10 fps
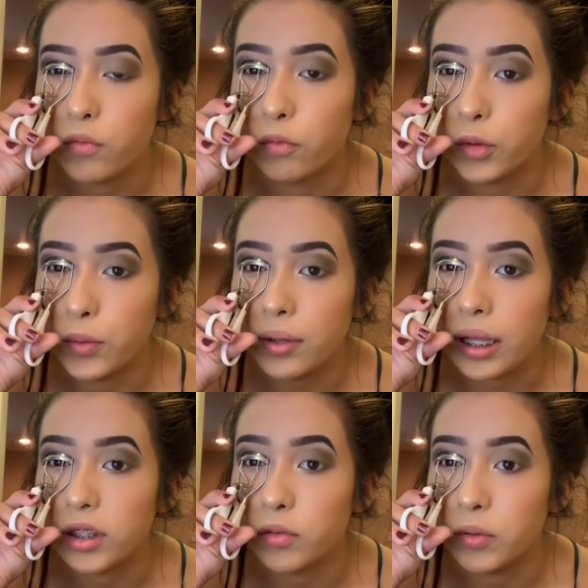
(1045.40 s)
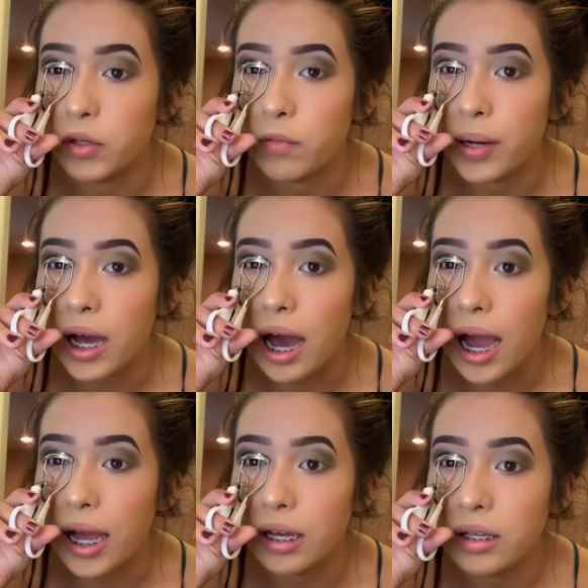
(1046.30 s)
root, like the root of my
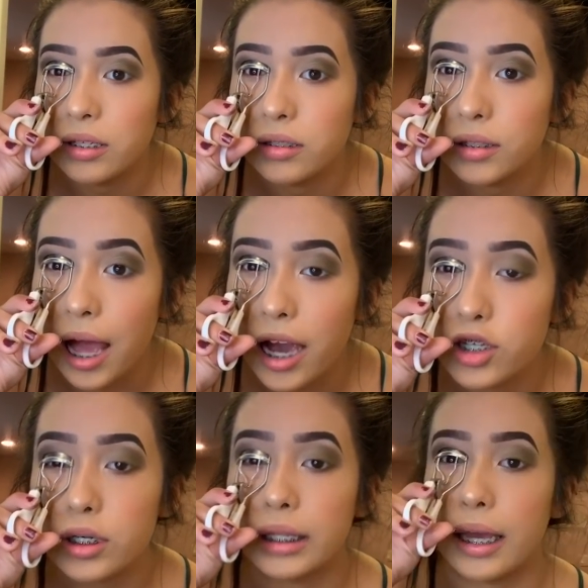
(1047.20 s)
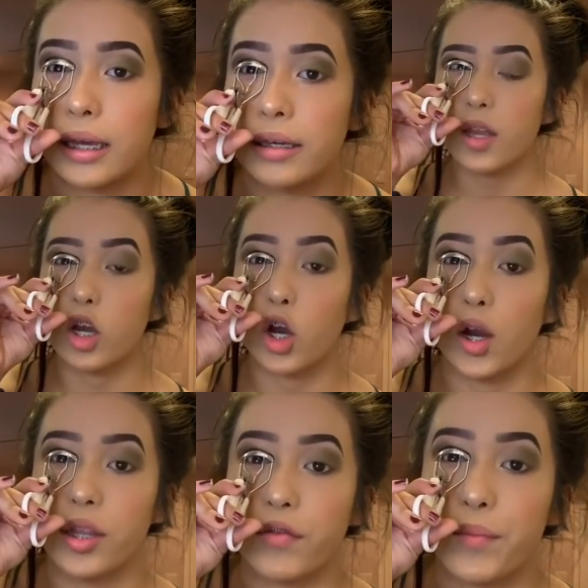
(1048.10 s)
eyelash, and like
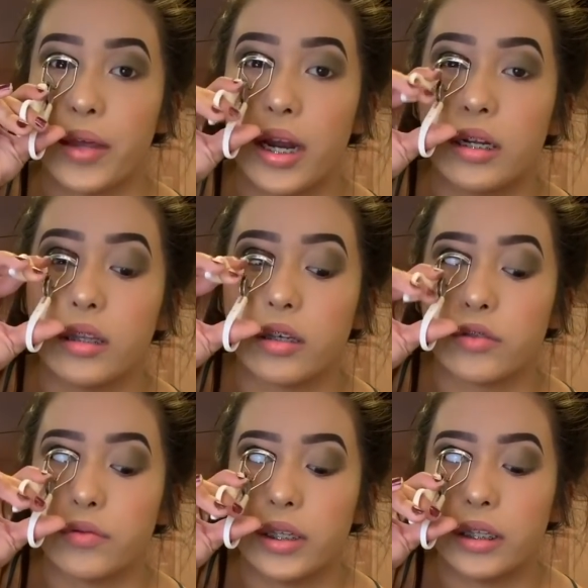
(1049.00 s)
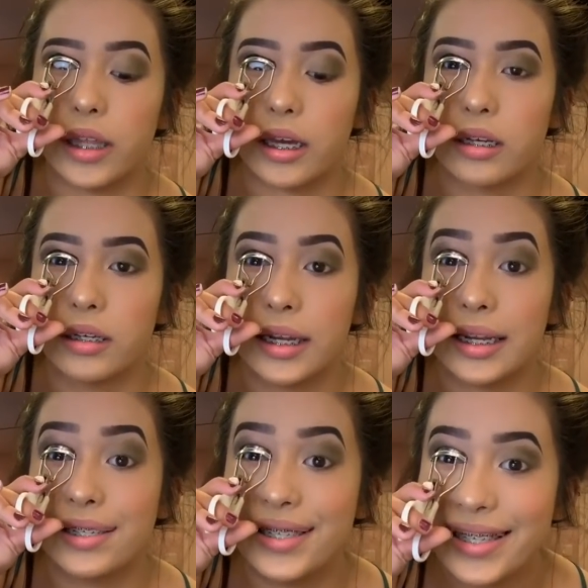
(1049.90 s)
curl it from there, and it looks really like
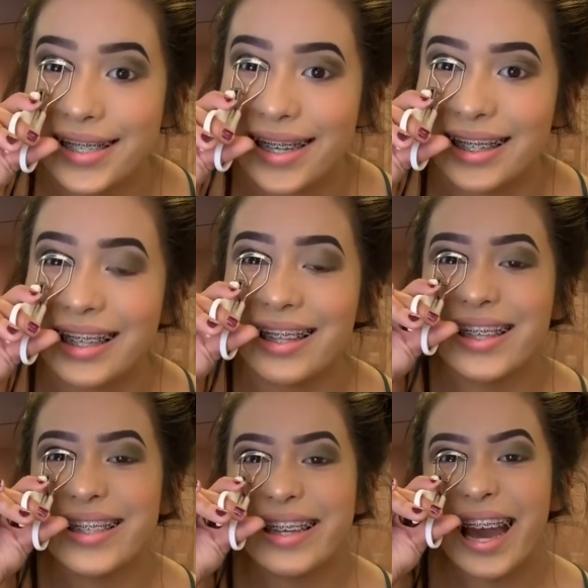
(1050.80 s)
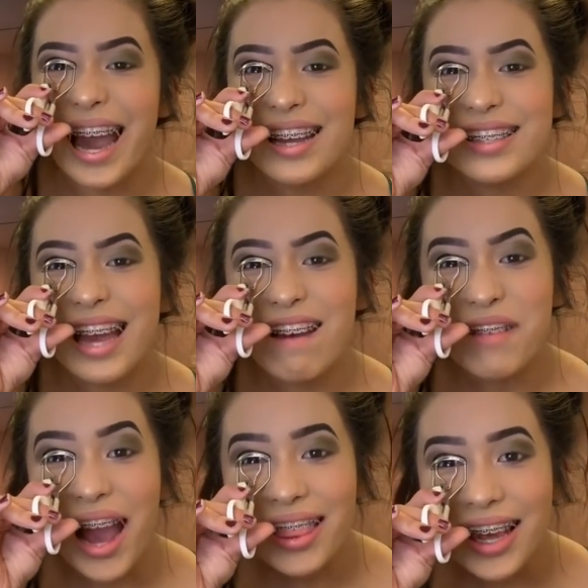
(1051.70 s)
decent. Like it looks like I actually have
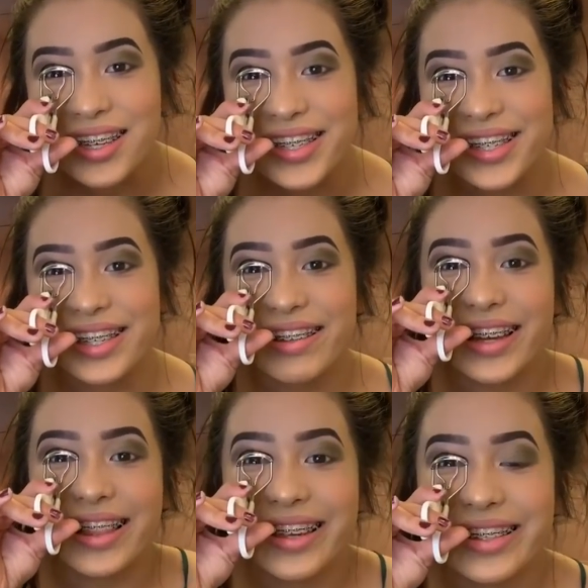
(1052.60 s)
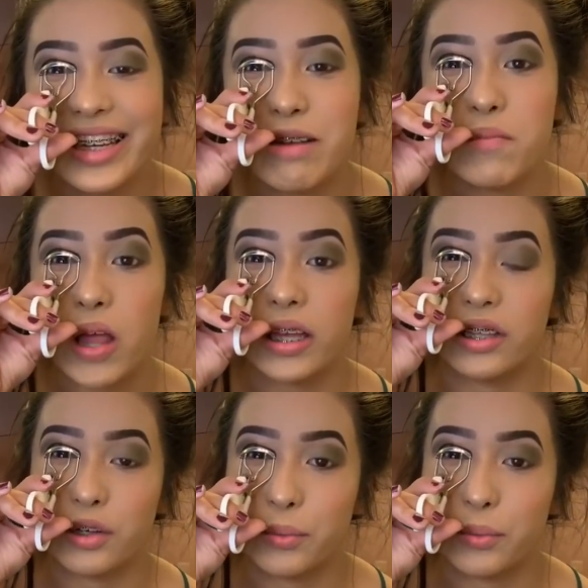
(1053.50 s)
eyelashes, you know, like it looks like I'm not like a little